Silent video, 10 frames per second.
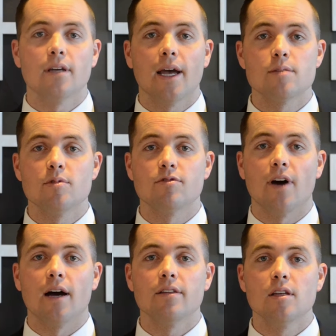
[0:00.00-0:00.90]
has been
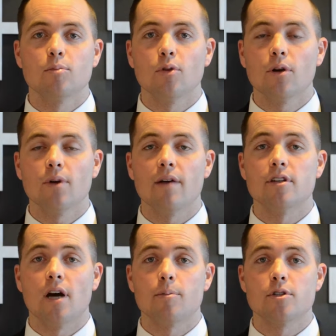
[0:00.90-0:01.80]
filed, the employer will have
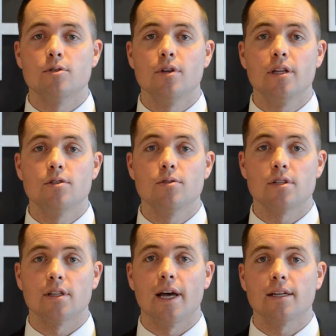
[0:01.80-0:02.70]
an opportunity to
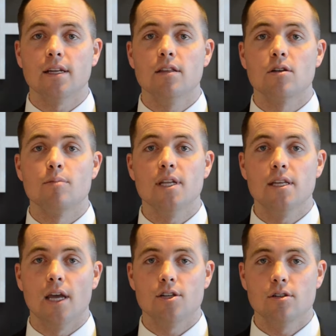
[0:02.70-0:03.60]
select either
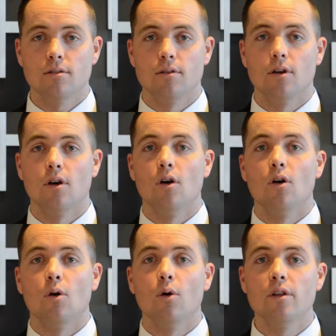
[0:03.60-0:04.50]
mediation,
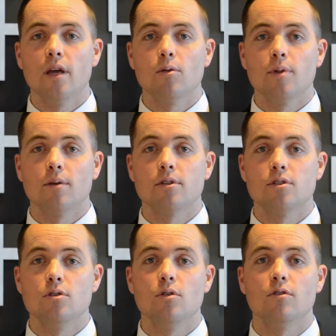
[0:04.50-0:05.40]
or they will be able
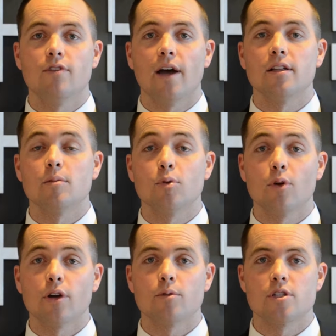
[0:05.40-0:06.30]
to file an
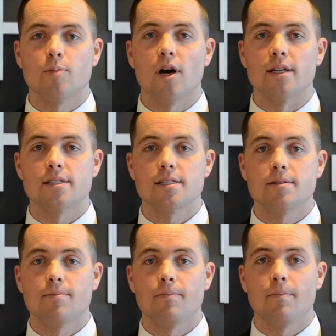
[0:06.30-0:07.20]
employer response.
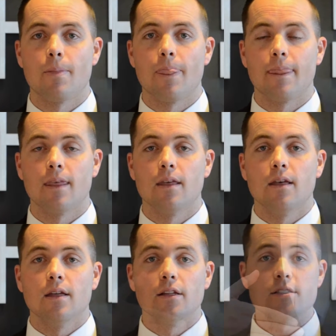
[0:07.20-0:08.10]

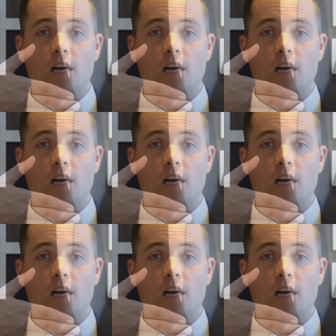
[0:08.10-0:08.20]
Let's